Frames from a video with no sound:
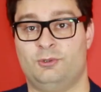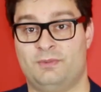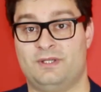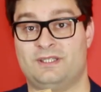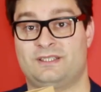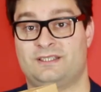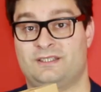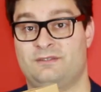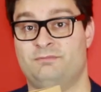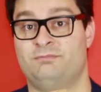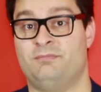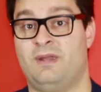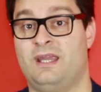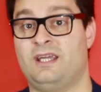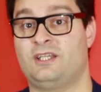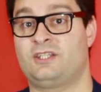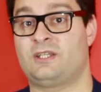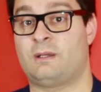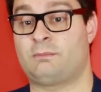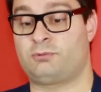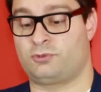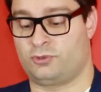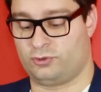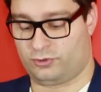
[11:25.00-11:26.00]
you must
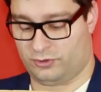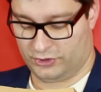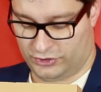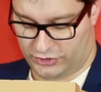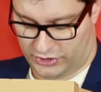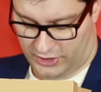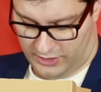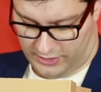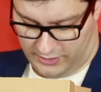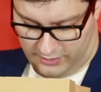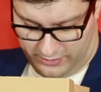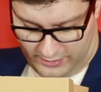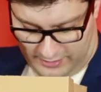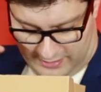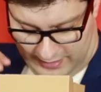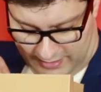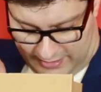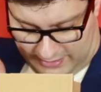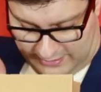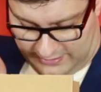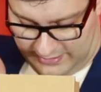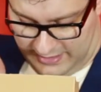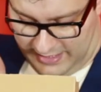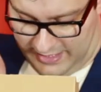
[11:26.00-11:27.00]
make absolutely sure
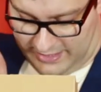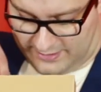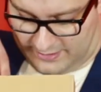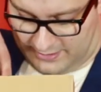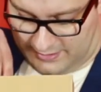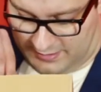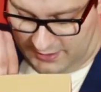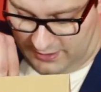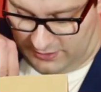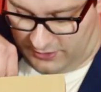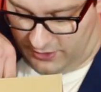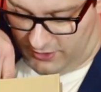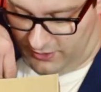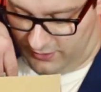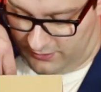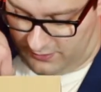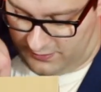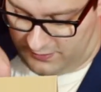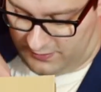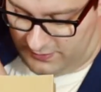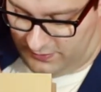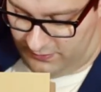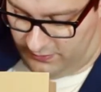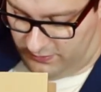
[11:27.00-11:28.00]
that the
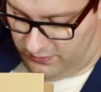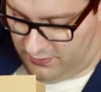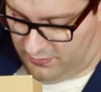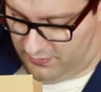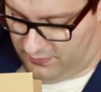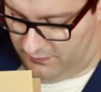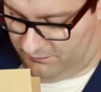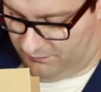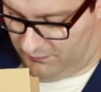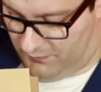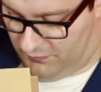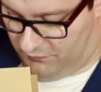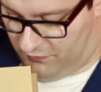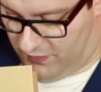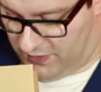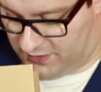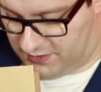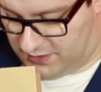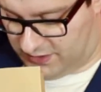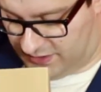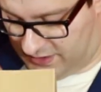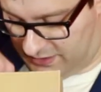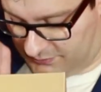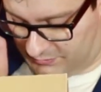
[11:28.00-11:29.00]
dot
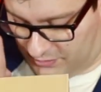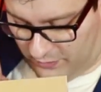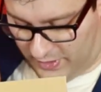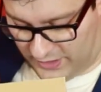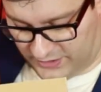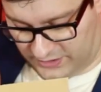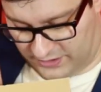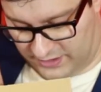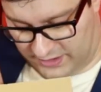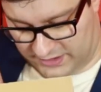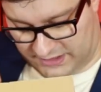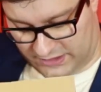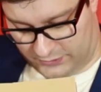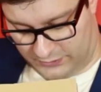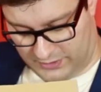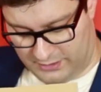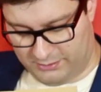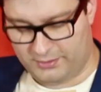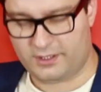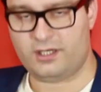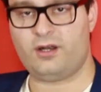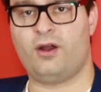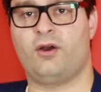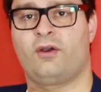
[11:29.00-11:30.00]
face the same direction as the
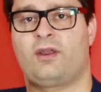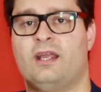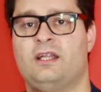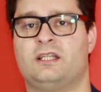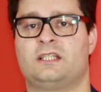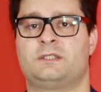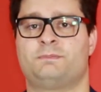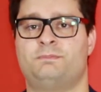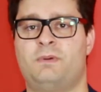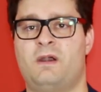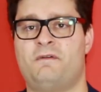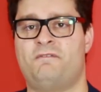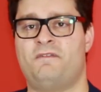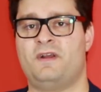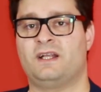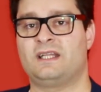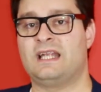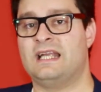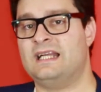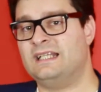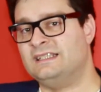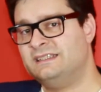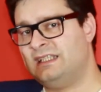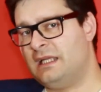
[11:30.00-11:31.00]
ribbon. Okay, it's
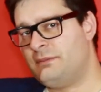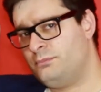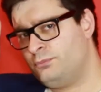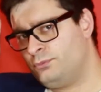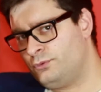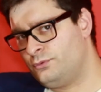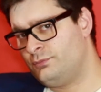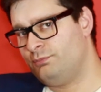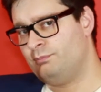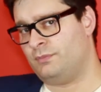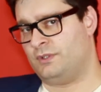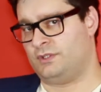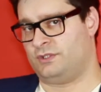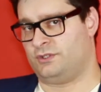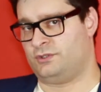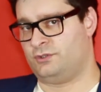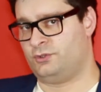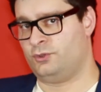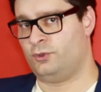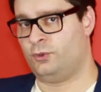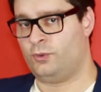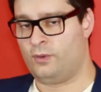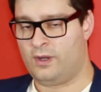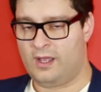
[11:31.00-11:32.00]
perfect. They
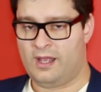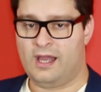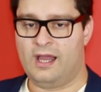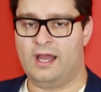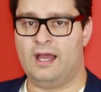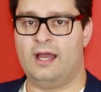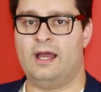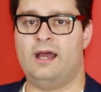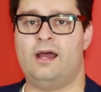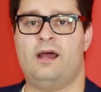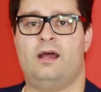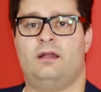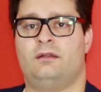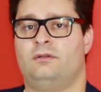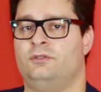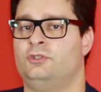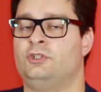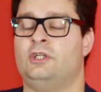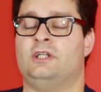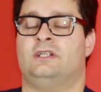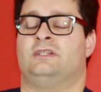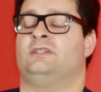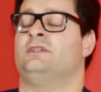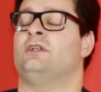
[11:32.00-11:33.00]
must do,
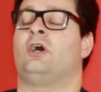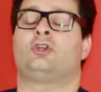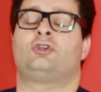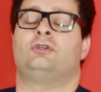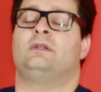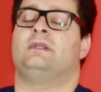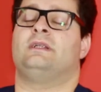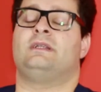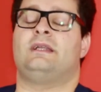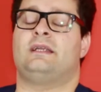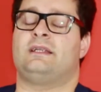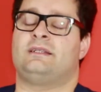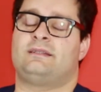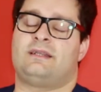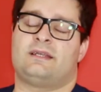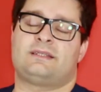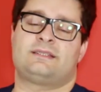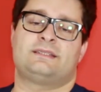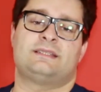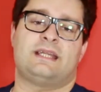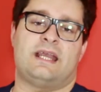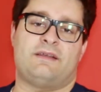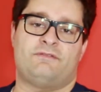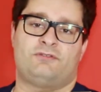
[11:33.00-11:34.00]
it
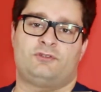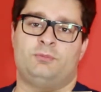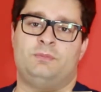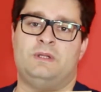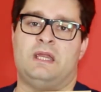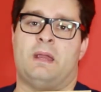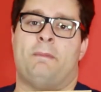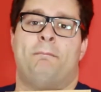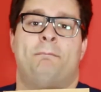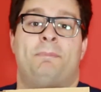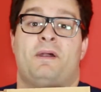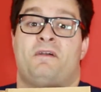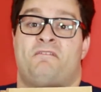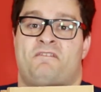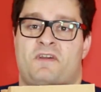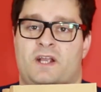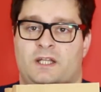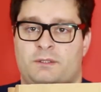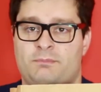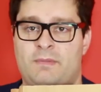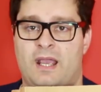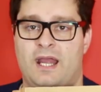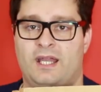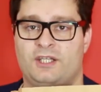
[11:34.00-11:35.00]
doesn't have to be a
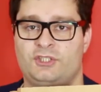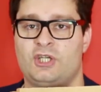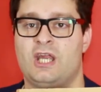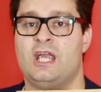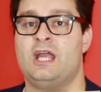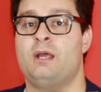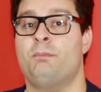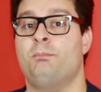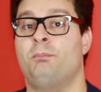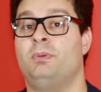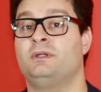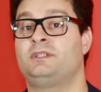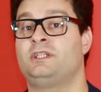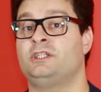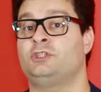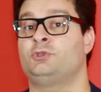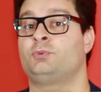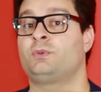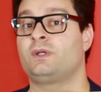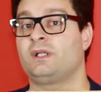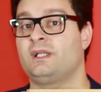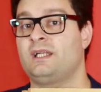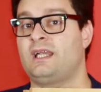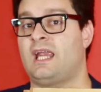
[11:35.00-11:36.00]
perfect match, but it
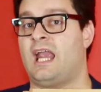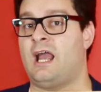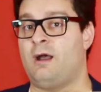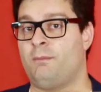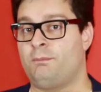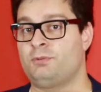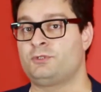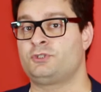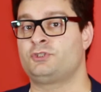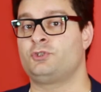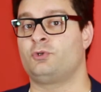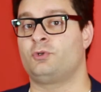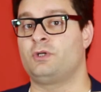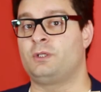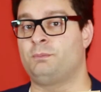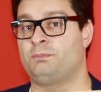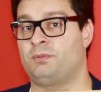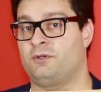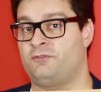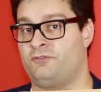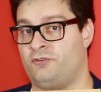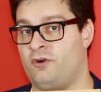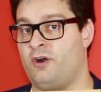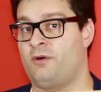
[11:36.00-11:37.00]
really helps during
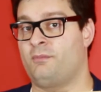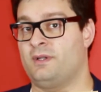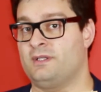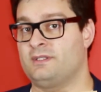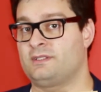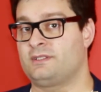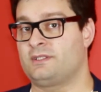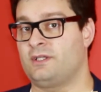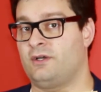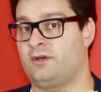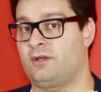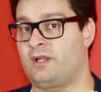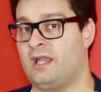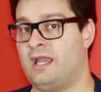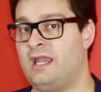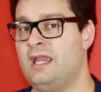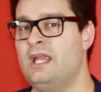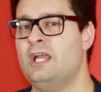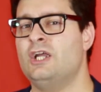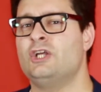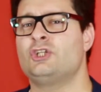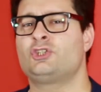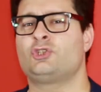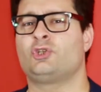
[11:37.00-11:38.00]
performance,
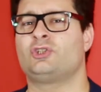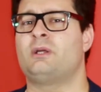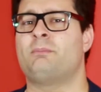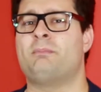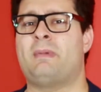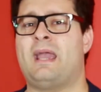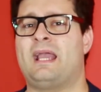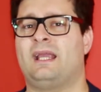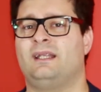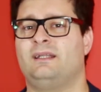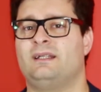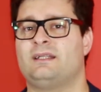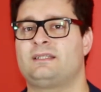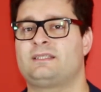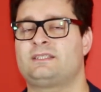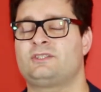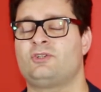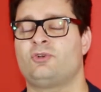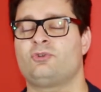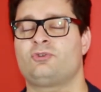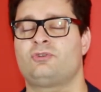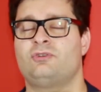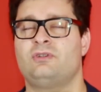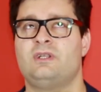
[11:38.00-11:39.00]
okay? So the magnets
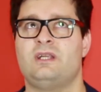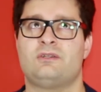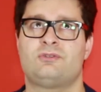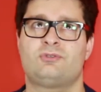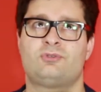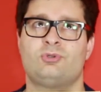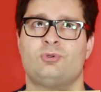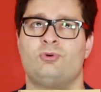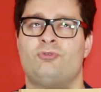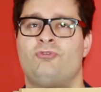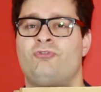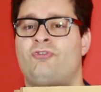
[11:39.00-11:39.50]
don't need to